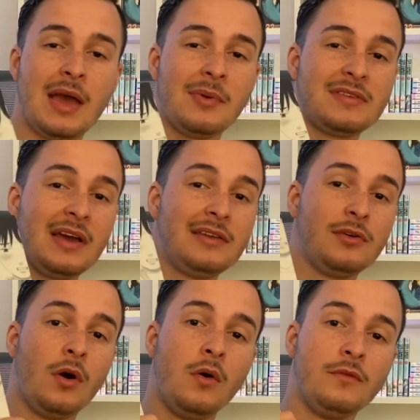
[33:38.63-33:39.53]
excited to
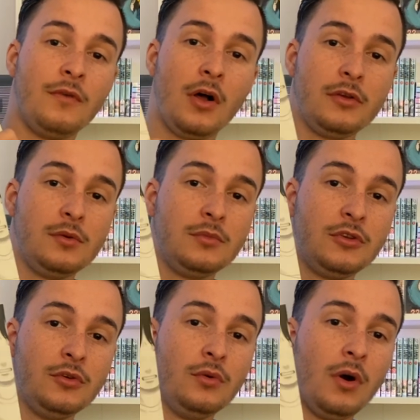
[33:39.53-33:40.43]
own volume
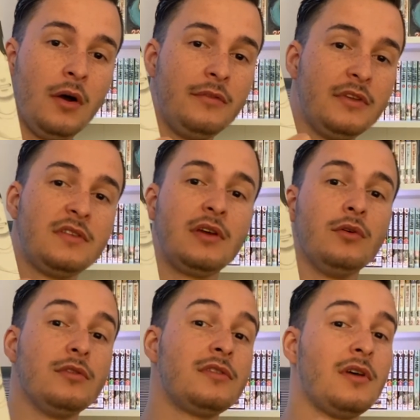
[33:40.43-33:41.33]
2 of the
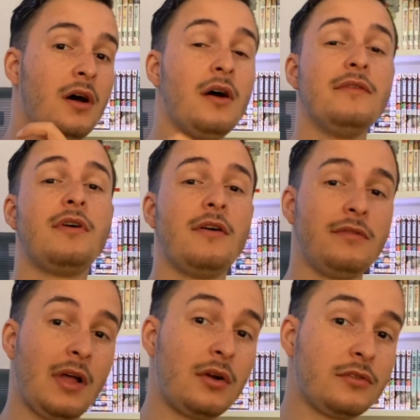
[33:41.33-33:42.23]
singles of
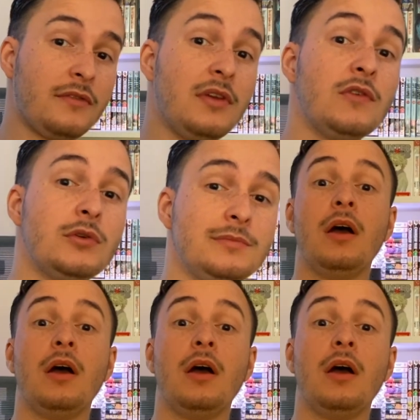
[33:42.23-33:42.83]
Flowers of Evil.